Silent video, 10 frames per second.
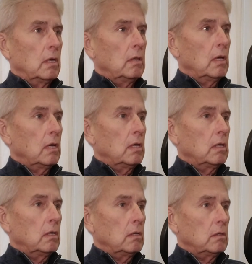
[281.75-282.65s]
And then
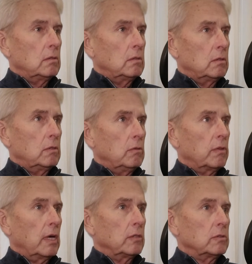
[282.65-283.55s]
in
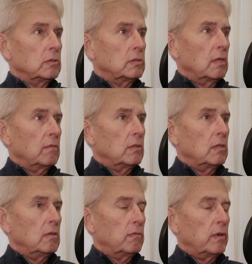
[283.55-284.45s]

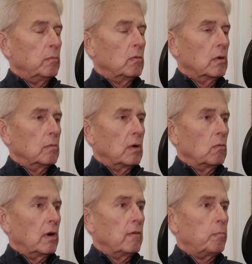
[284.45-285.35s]
2017, February, my
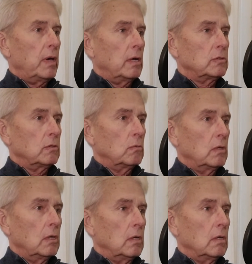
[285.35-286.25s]
wife passed
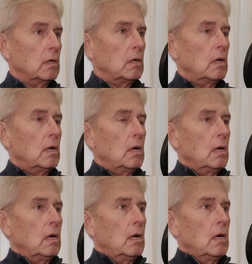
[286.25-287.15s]
away.
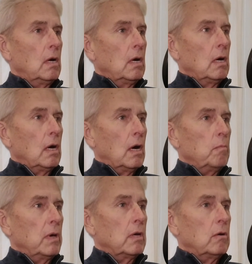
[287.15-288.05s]
I
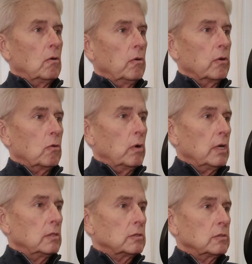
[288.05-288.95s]
met an old
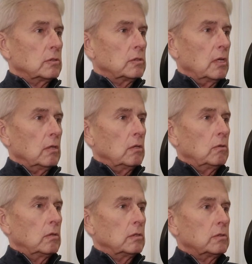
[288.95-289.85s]
acquaintance in St.
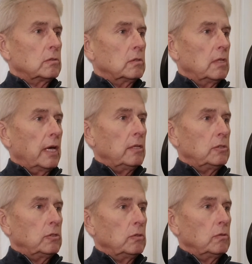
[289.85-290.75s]
Louis that
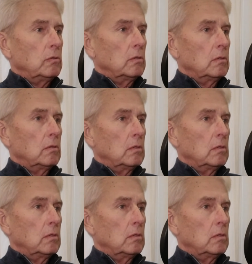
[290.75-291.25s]
June.